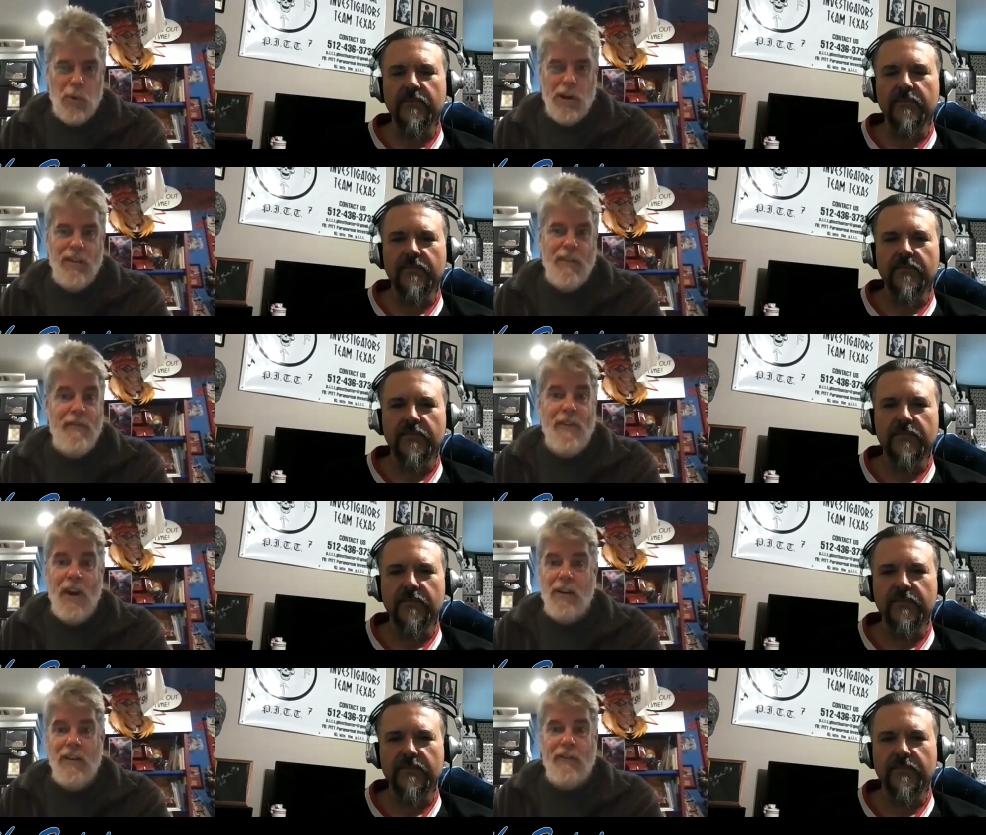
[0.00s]
Speaker 1: of the
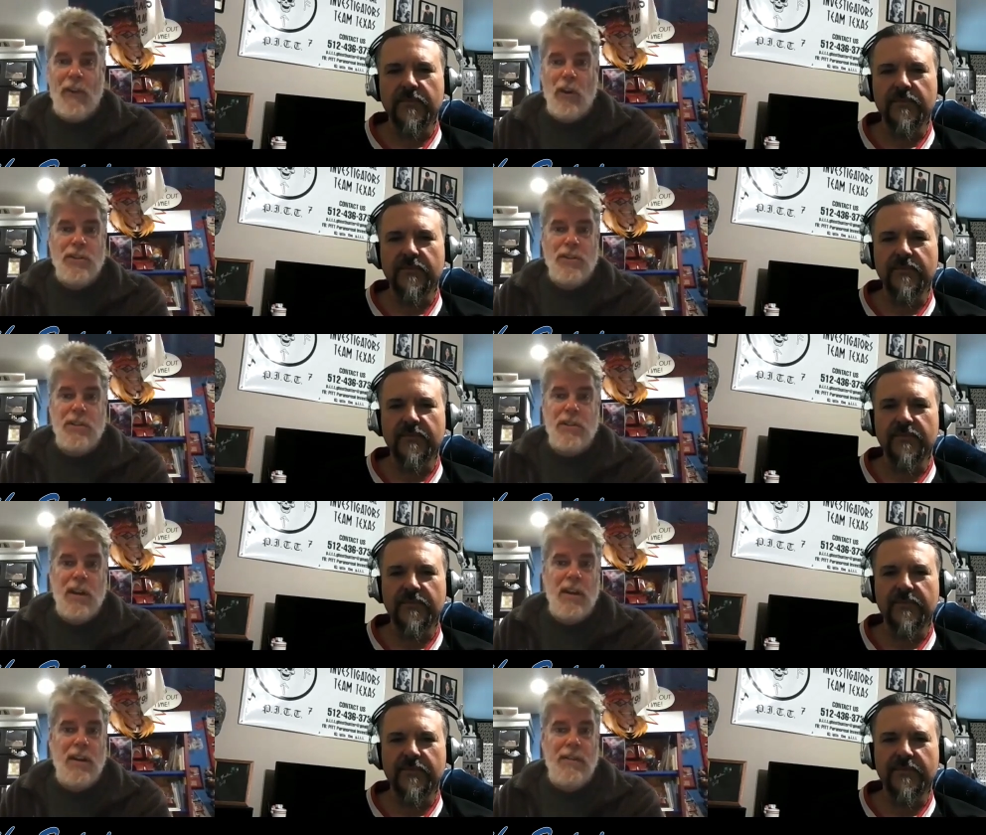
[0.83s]
very first
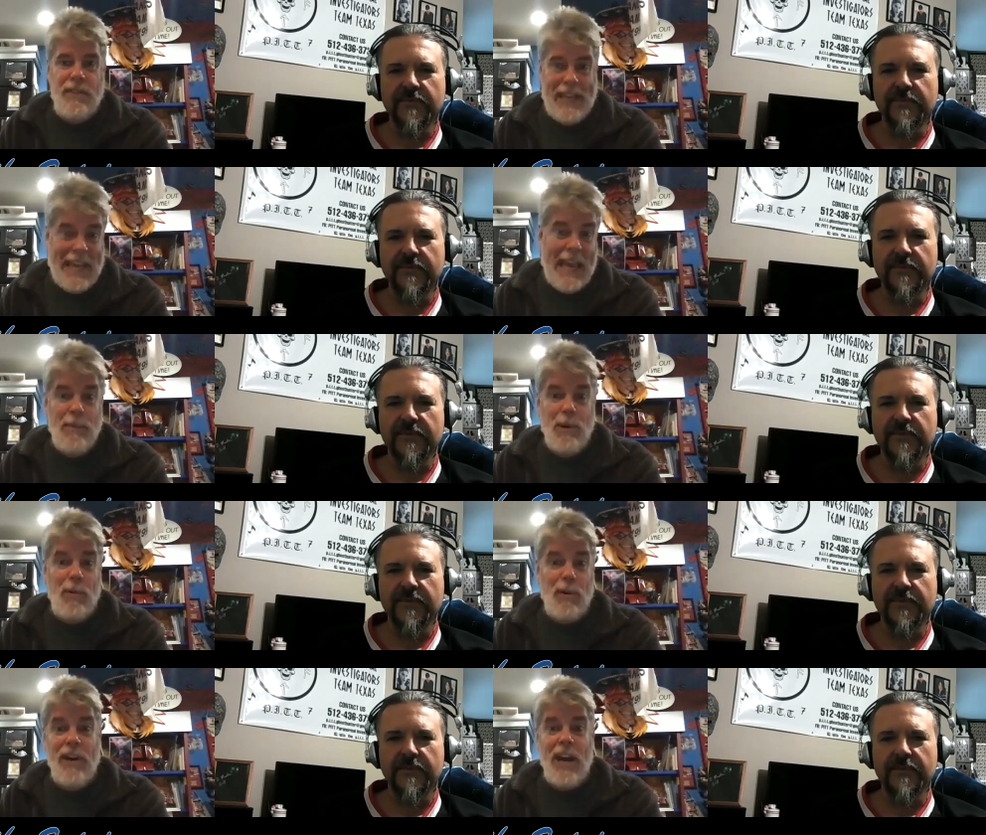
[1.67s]
of the cable
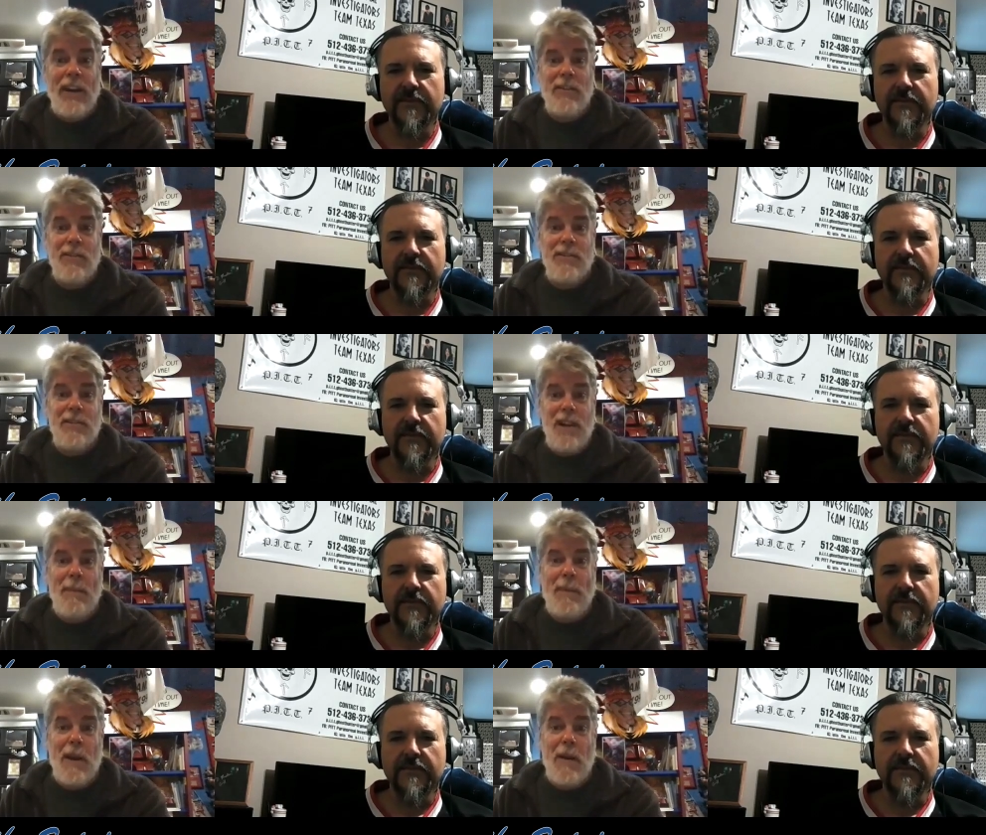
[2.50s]
providers
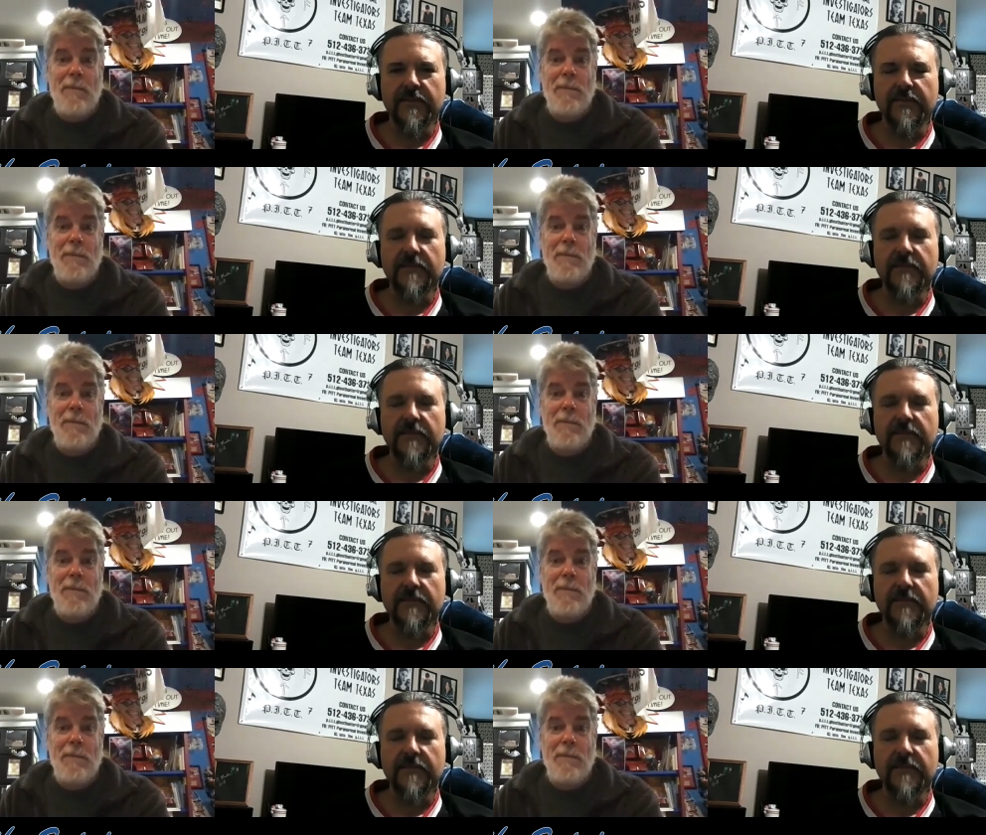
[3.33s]
up here.